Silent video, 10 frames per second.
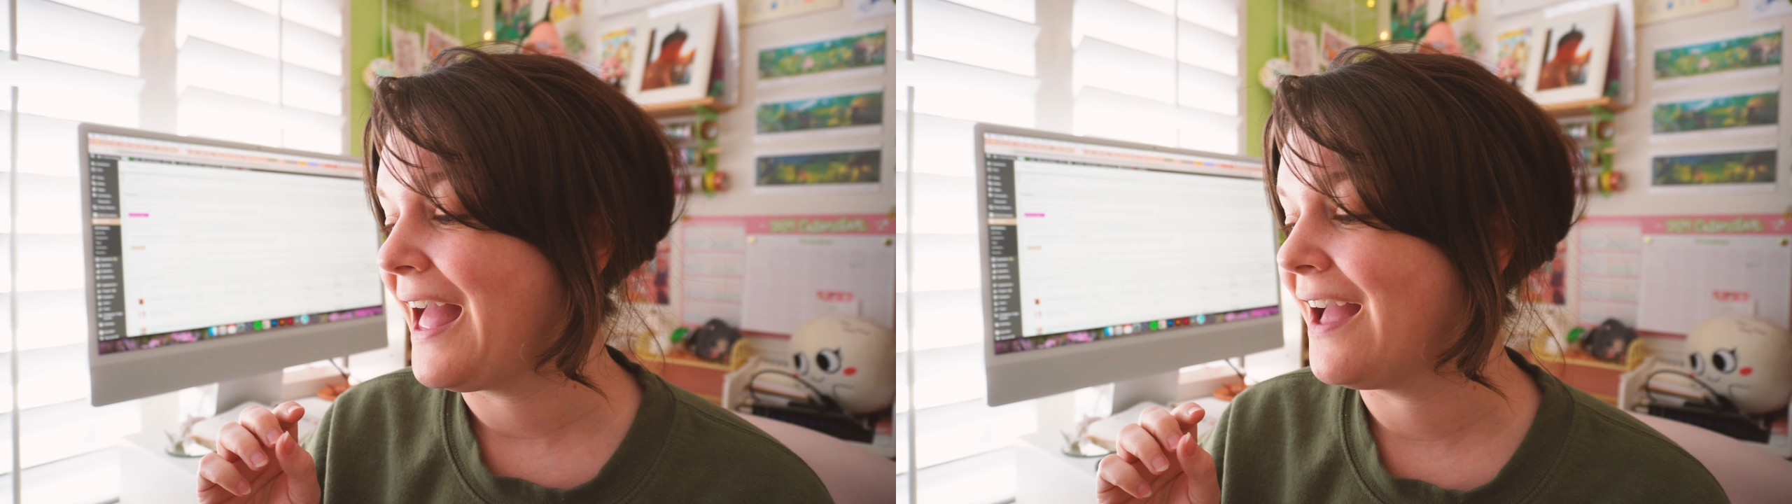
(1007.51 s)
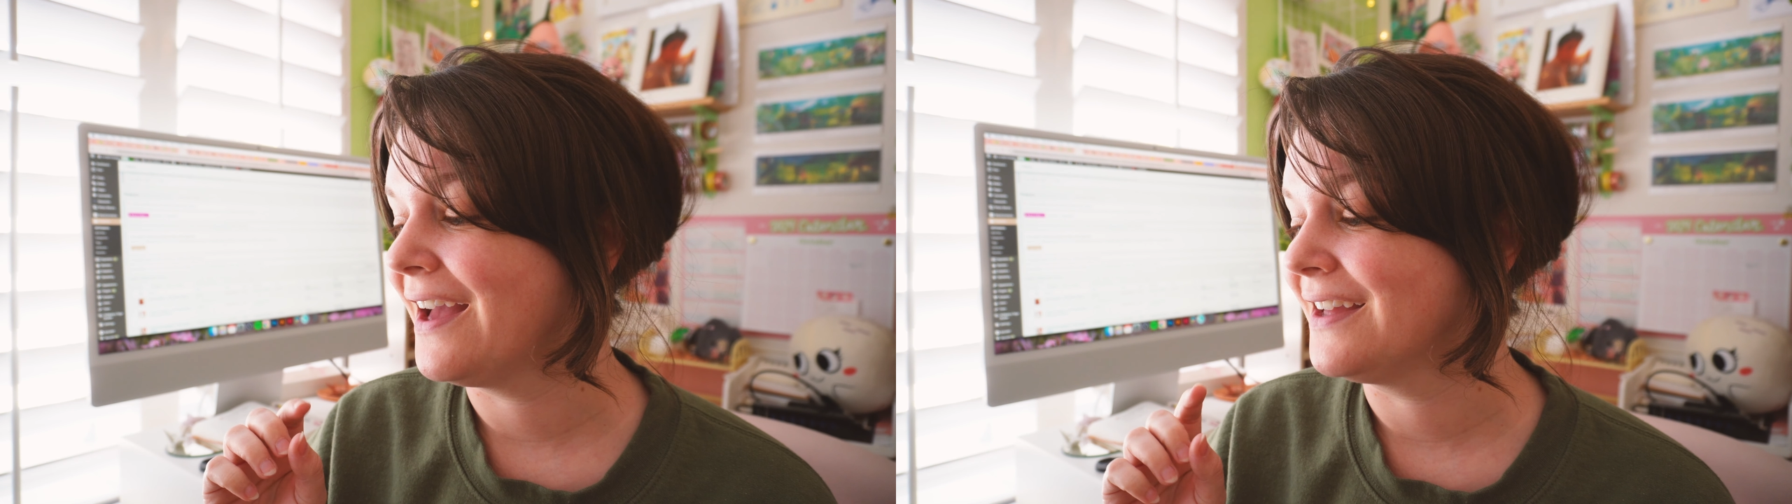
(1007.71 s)

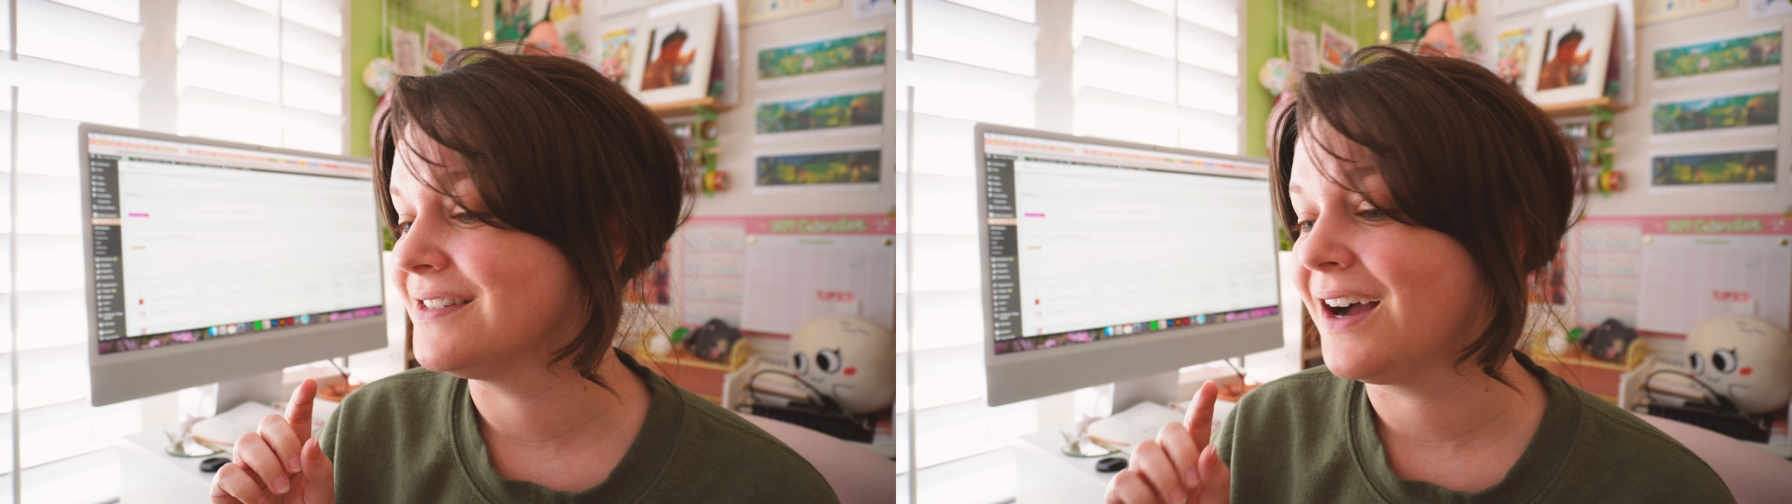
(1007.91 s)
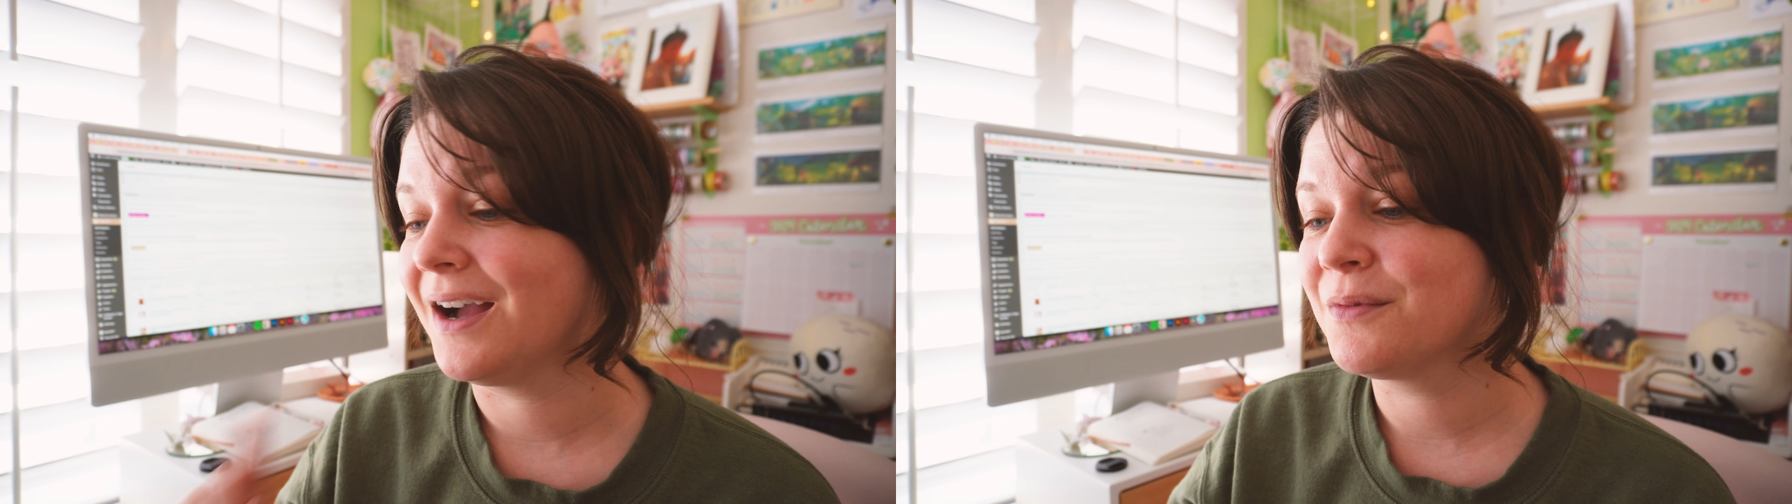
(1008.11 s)

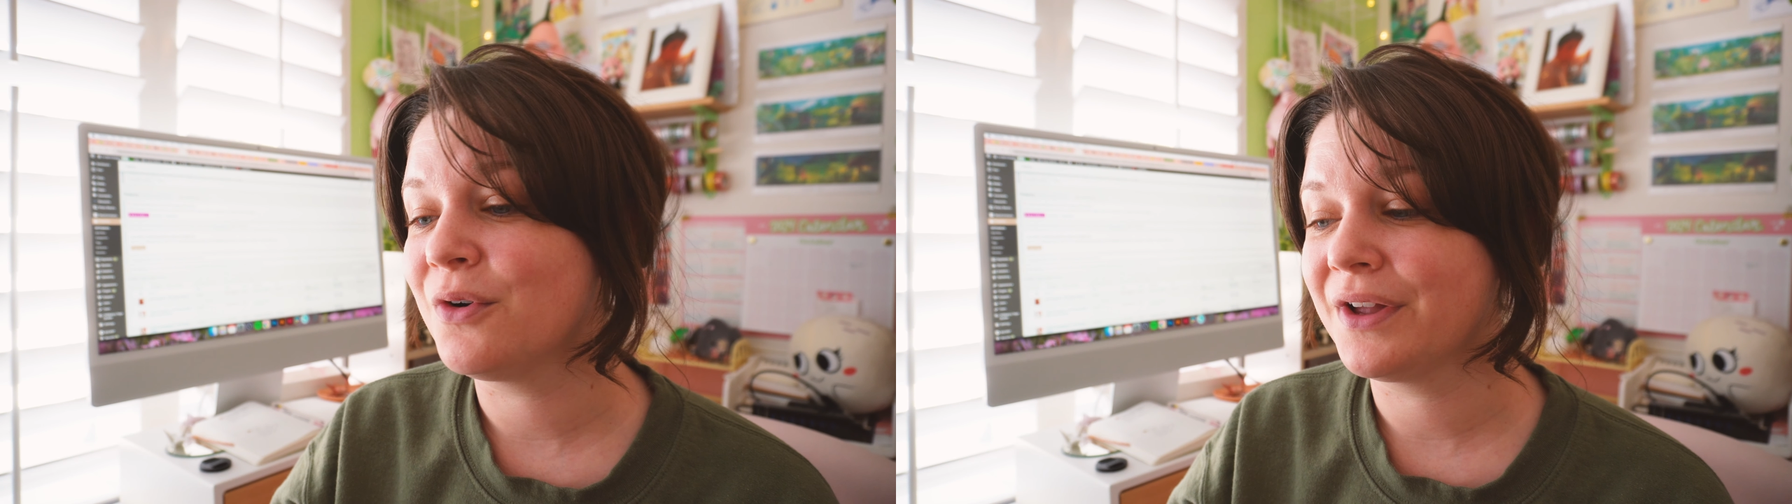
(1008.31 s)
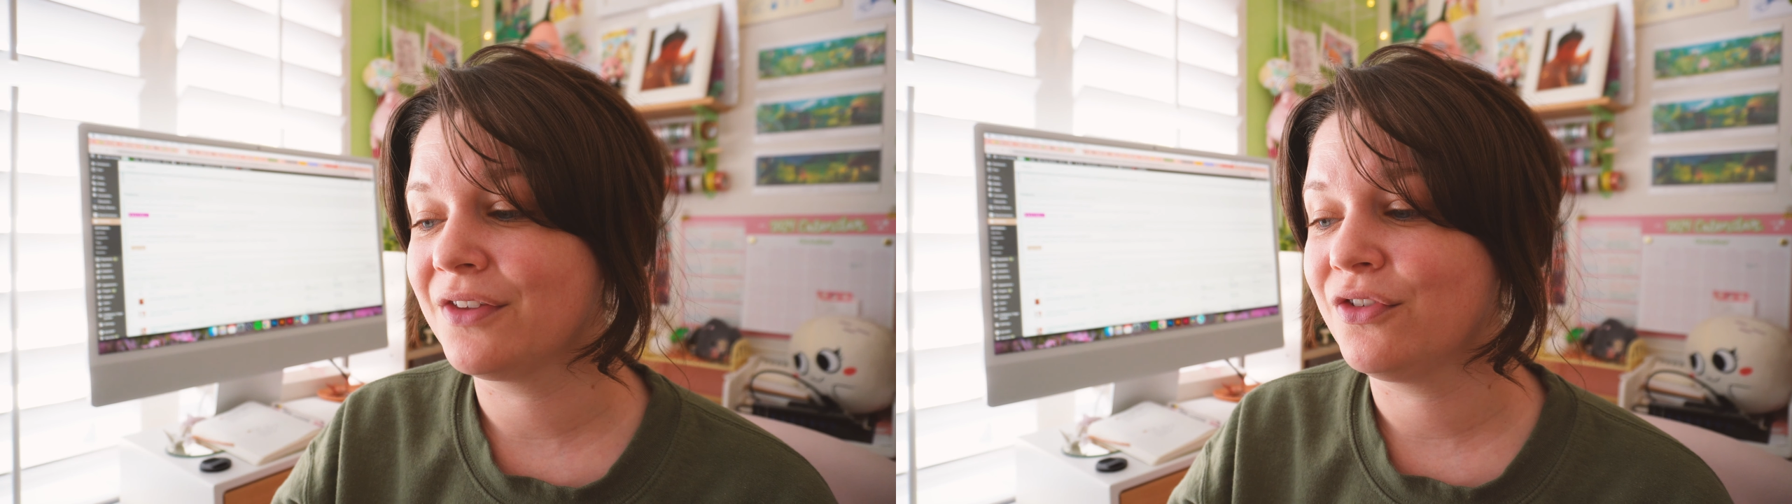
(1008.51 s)
and I'm
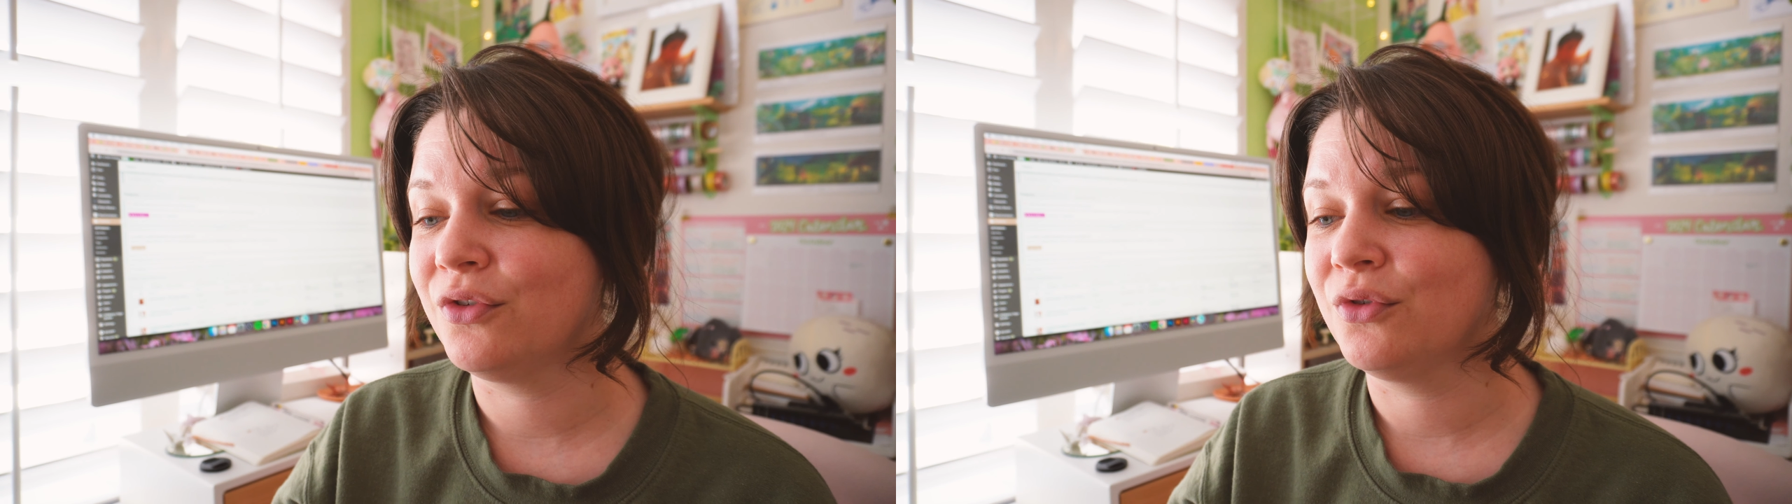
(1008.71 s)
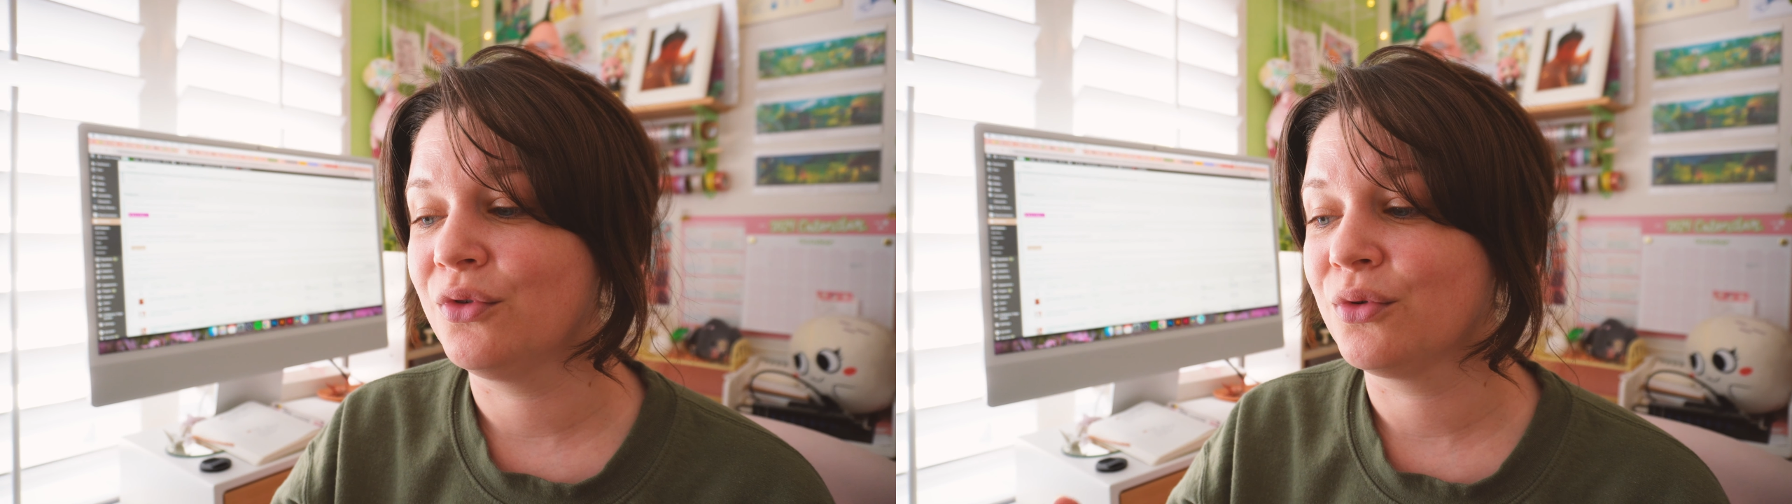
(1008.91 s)
going
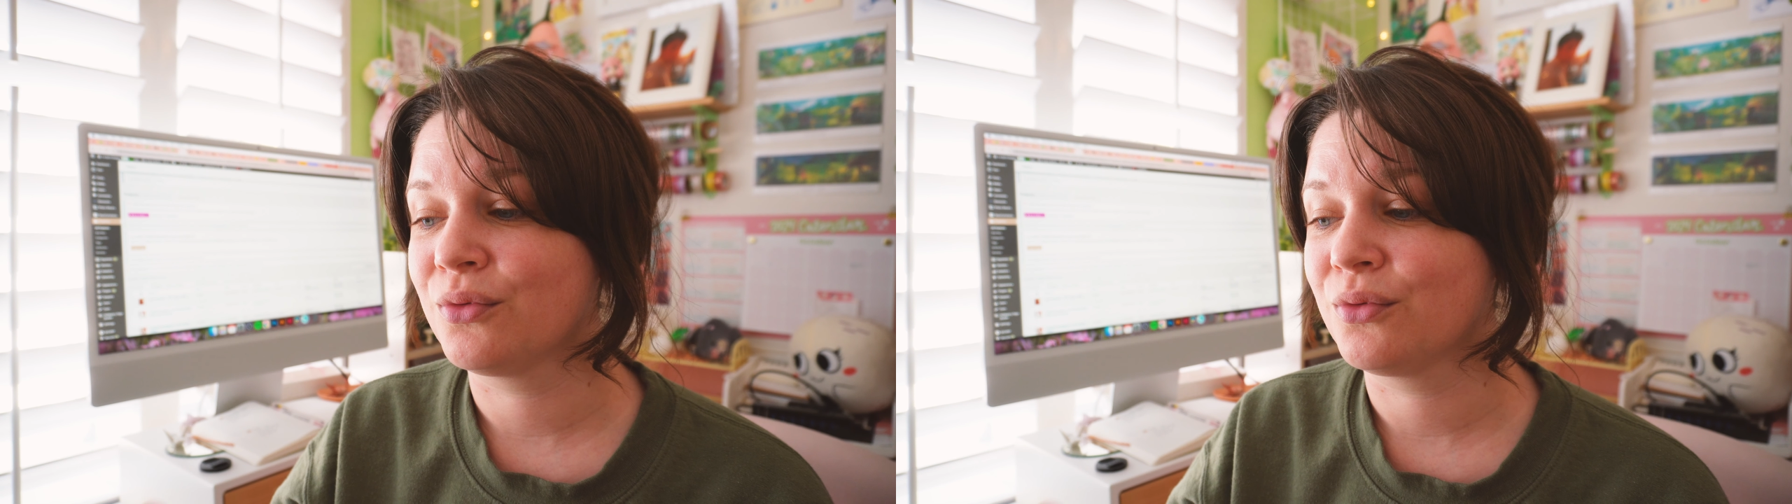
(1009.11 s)
to